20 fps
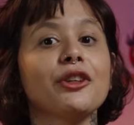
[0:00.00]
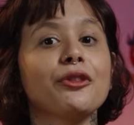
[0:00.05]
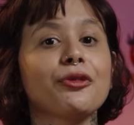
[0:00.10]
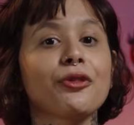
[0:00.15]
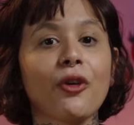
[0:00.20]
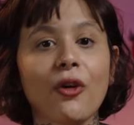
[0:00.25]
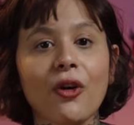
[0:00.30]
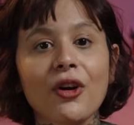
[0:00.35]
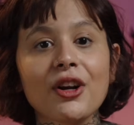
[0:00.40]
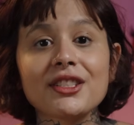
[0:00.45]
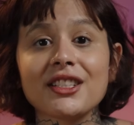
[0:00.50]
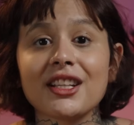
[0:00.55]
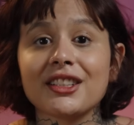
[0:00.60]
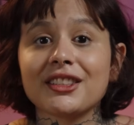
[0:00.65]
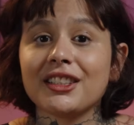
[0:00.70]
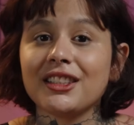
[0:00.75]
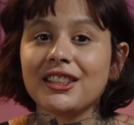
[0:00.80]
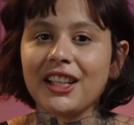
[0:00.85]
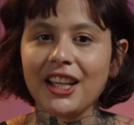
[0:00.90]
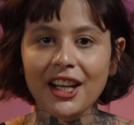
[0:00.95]
of course that
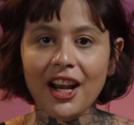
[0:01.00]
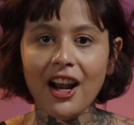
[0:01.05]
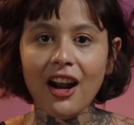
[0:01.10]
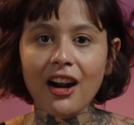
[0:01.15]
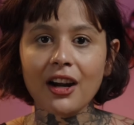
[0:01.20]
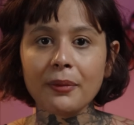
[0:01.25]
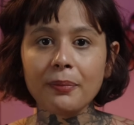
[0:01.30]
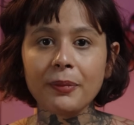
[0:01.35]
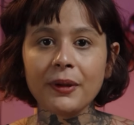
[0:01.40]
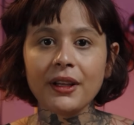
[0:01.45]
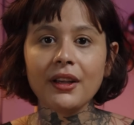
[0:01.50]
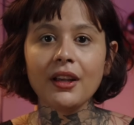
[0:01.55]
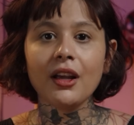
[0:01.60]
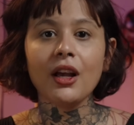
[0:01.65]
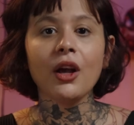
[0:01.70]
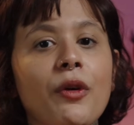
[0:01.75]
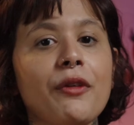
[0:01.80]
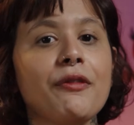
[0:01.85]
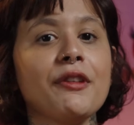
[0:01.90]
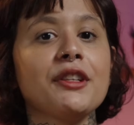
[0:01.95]
the Lady Harpy,
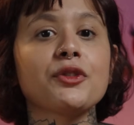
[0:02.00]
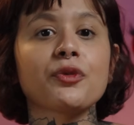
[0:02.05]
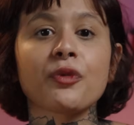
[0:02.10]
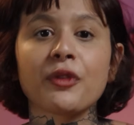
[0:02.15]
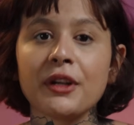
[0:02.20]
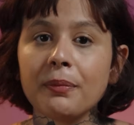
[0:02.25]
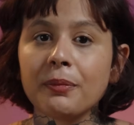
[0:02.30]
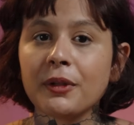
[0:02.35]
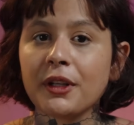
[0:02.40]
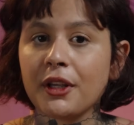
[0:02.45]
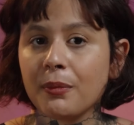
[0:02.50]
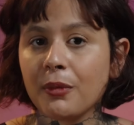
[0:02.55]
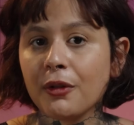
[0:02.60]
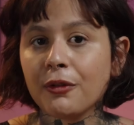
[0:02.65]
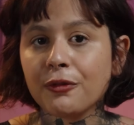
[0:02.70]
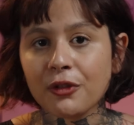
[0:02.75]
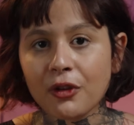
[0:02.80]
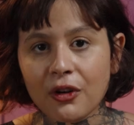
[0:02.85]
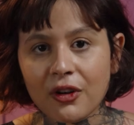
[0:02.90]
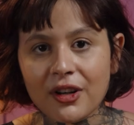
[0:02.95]
with its free playable
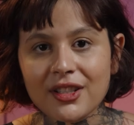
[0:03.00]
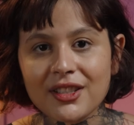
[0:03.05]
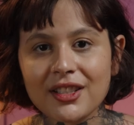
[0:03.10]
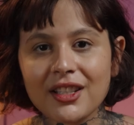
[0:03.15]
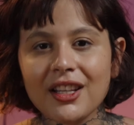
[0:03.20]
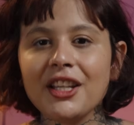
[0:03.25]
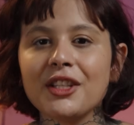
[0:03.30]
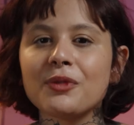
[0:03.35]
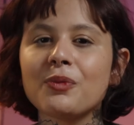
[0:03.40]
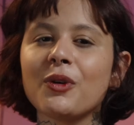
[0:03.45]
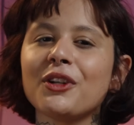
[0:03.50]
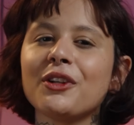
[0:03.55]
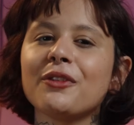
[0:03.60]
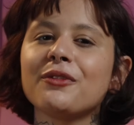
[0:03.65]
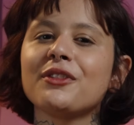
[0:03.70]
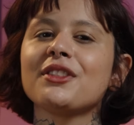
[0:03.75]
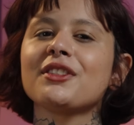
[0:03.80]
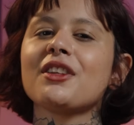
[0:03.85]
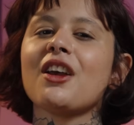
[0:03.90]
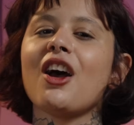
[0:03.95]
floors, is one of
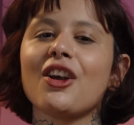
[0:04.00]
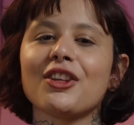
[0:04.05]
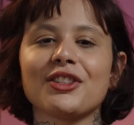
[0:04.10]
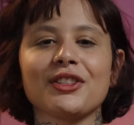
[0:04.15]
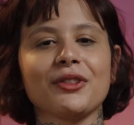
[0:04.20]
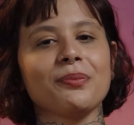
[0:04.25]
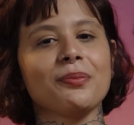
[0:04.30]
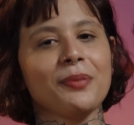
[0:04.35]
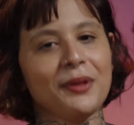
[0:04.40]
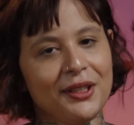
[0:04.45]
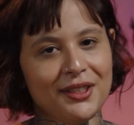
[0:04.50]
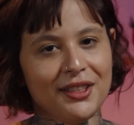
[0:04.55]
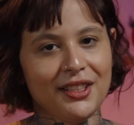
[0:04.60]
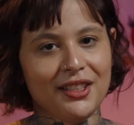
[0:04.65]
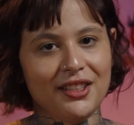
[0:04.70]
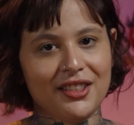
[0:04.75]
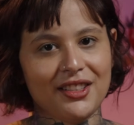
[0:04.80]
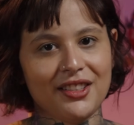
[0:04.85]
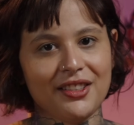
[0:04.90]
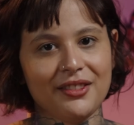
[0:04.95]
these awesome
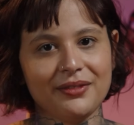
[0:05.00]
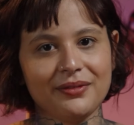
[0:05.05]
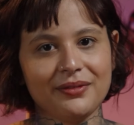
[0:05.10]
pieces.